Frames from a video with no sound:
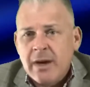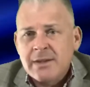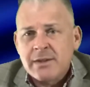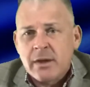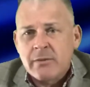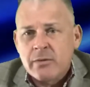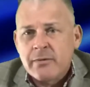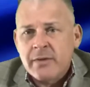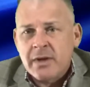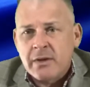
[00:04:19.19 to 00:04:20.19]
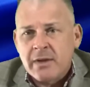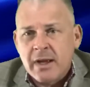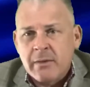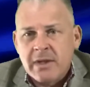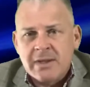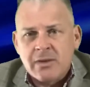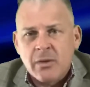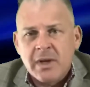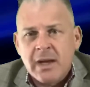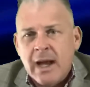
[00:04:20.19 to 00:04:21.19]
Ice Guard roofing underlayment is
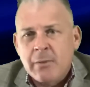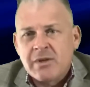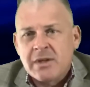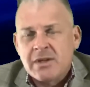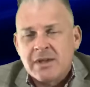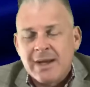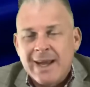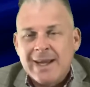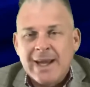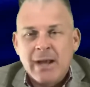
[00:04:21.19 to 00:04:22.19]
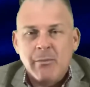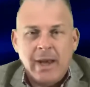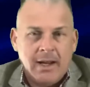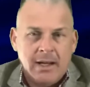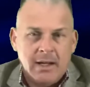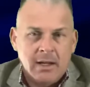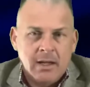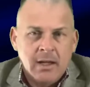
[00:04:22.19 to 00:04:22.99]
only an option in the state and not mandated.